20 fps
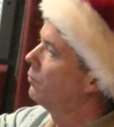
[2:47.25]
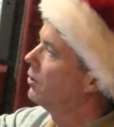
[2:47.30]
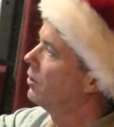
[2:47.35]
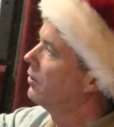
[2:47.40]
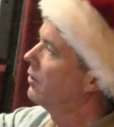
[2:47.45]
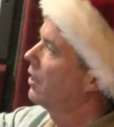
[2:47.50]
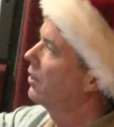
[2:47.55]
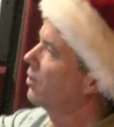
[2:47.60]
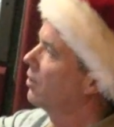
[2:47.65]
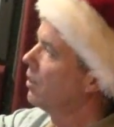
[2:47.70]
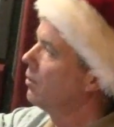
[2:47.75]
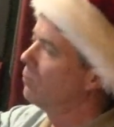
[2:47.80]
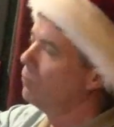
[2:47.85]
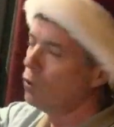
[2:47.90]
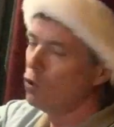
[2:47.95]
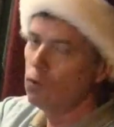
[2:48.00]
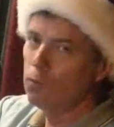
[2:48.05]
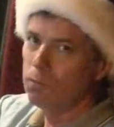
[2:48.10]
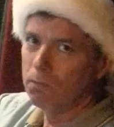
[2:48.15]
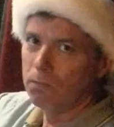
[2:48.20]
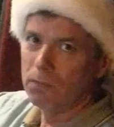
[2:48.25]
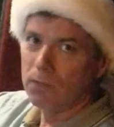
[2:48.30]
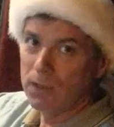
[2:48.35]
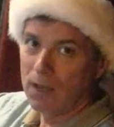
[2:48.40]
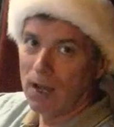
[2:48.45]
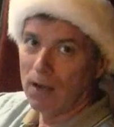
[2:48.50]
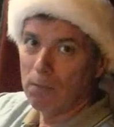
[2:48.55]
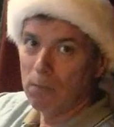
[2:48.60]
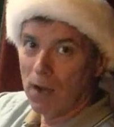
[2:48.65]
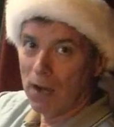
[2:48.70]
which is actually a
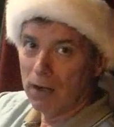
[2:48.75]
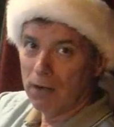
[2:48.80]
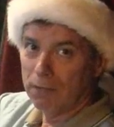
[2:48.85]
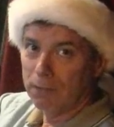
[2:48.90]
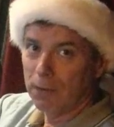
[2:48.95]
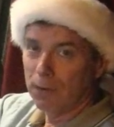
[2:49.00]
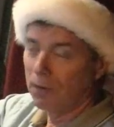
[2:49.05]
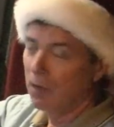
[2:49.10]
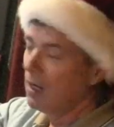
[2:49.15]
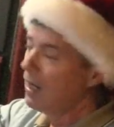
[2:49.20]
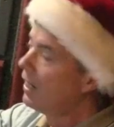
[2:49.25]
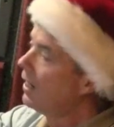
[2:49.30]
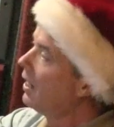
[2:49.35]
boom-type microphone,